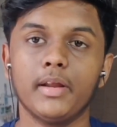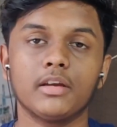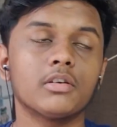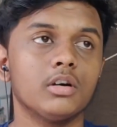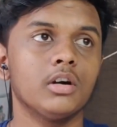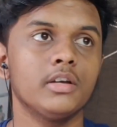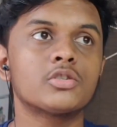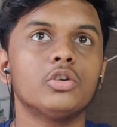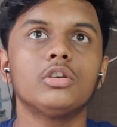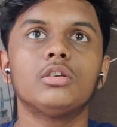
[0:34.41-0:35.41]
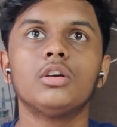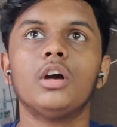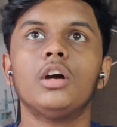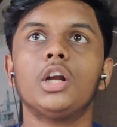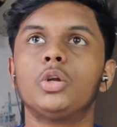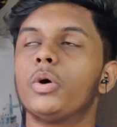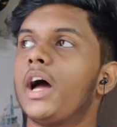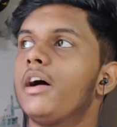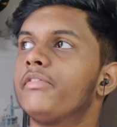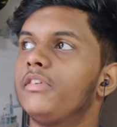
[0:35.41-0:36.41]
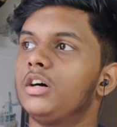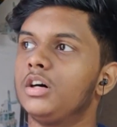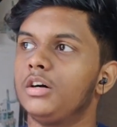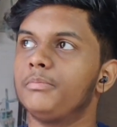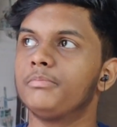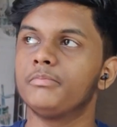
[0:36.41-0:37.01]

Like it's good to have a